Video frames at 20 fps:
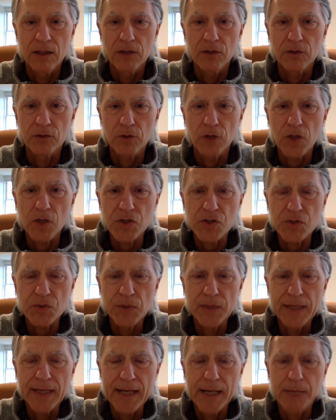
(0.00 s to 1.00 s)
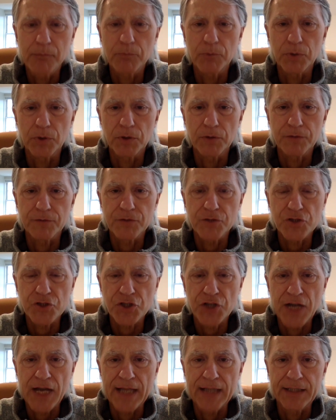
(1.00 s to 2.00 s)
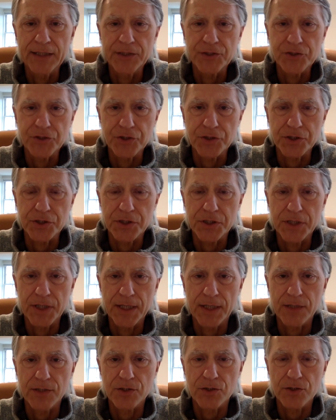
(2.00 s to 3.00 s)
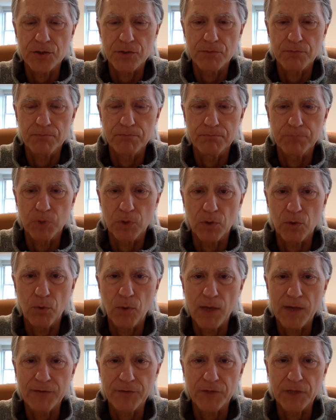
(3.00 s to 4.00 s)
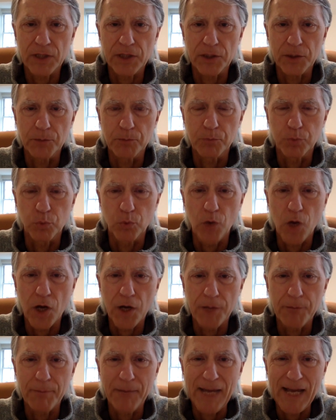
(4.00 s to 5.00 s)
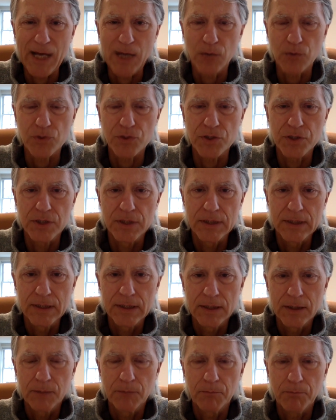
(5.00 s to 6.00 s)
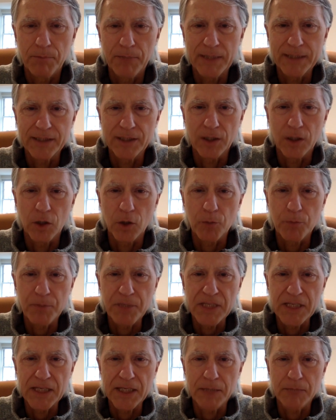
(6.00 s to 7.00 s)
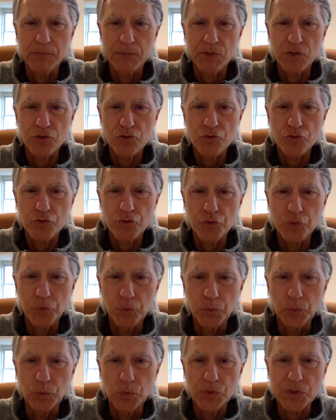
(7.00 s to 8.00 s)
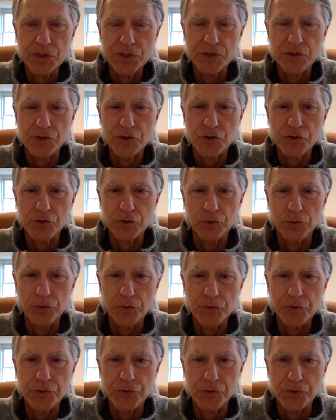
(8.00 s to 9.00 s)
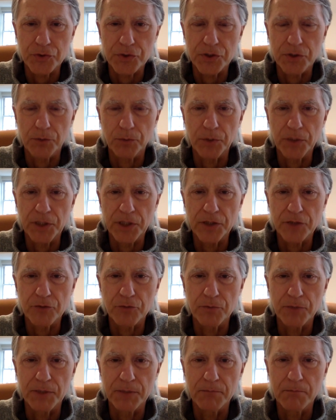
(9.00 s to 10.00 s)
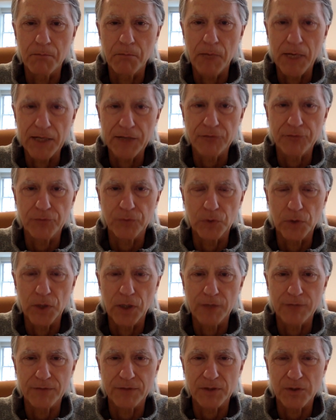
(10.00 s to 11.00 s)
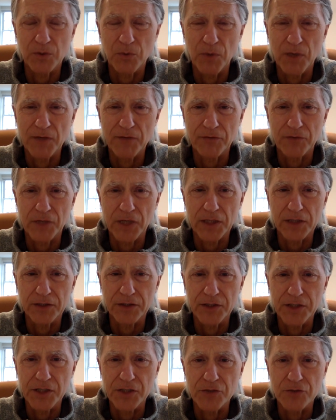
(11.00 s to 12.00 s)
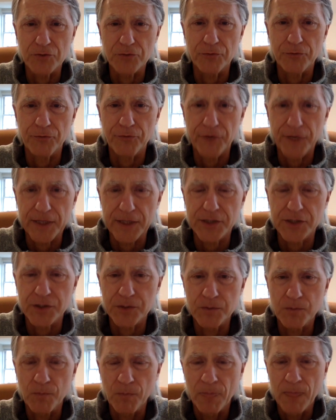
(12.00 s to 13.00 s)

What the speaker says: there are also a number of challenges that are, quite frankly, brought about by the RPM tools and solutions that we need to be mindful of and, quite frankly, need to fix.